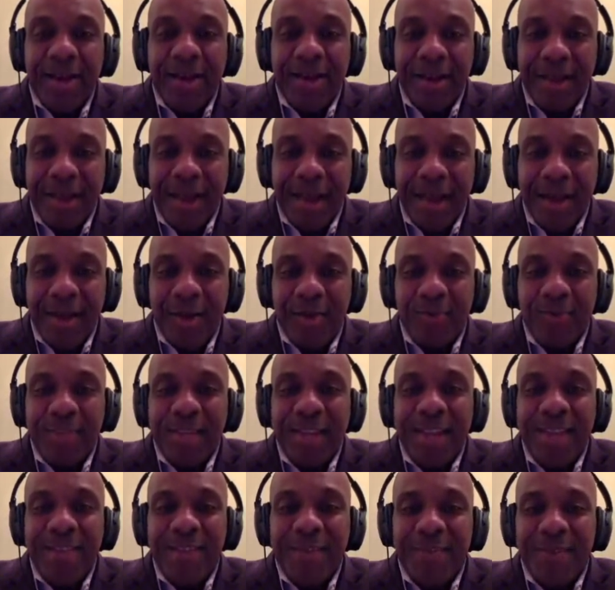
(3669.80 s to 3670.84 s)
I and I hope
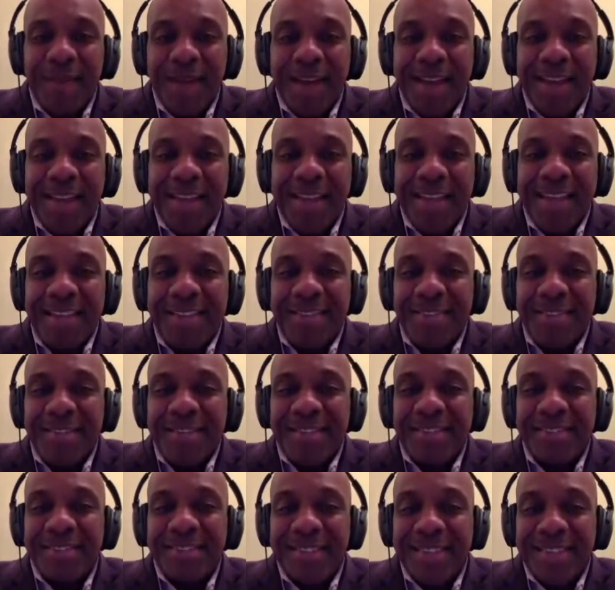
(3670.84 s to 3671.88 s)
that everybody is
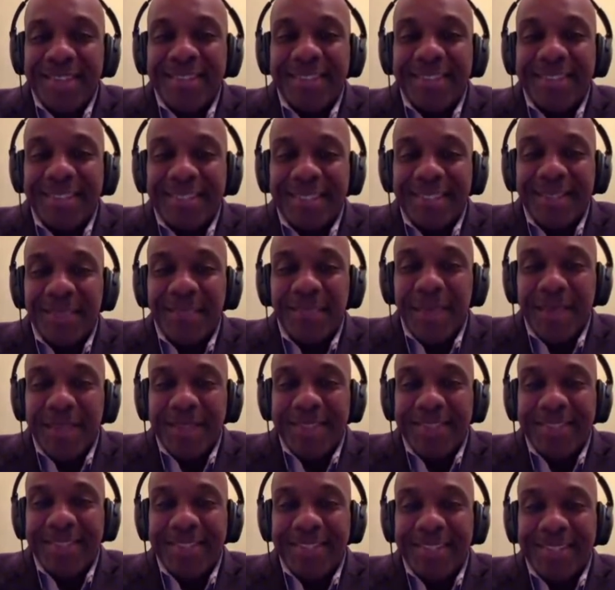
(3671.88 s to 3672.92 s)
listening to the
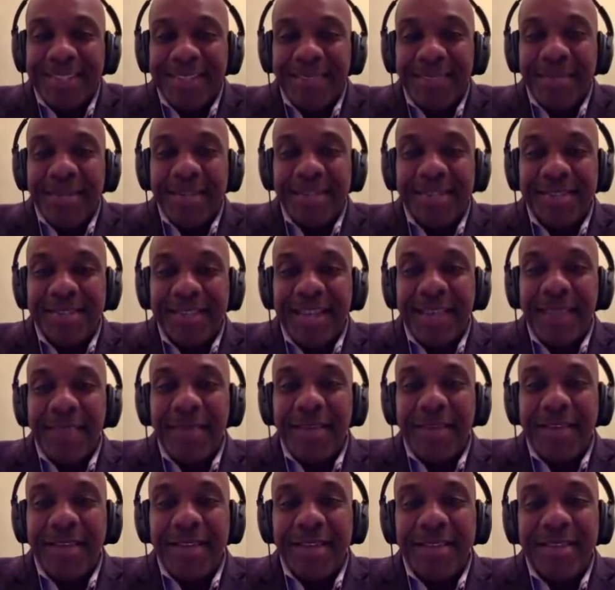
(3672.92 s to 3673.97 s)
message that Jimmy is saying,
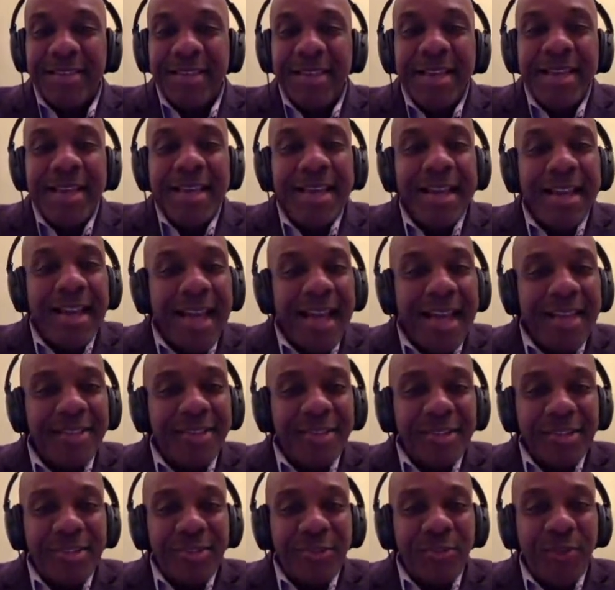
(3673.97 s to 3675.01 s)
because in
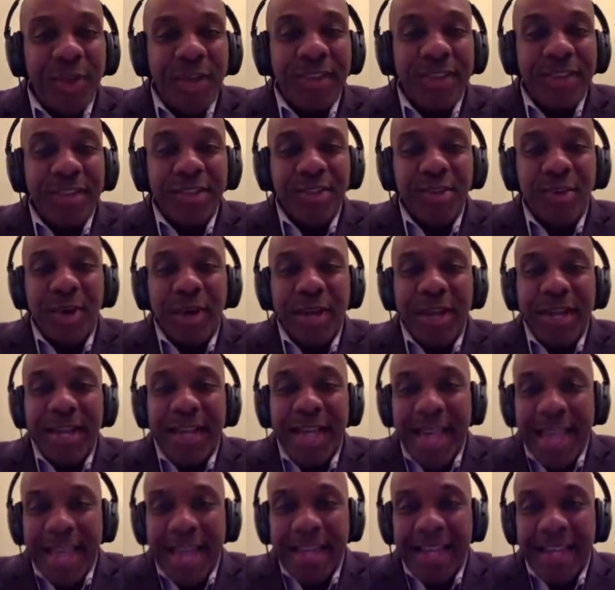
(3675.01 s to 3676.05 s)
essence, whether you are in
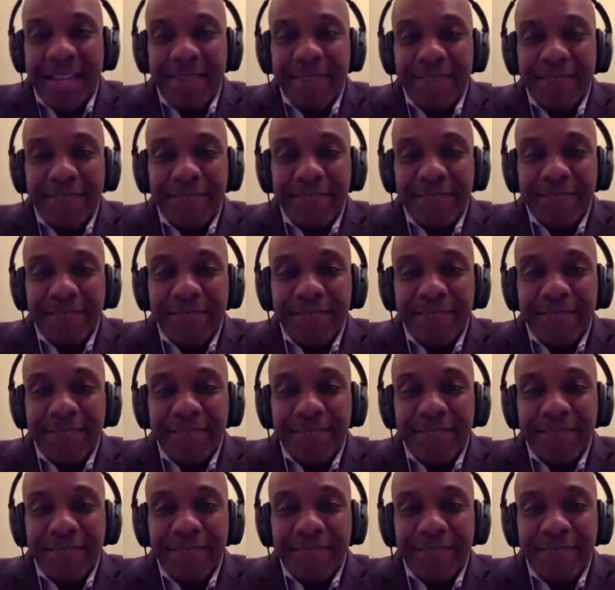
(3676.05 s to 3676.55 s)
Haiti,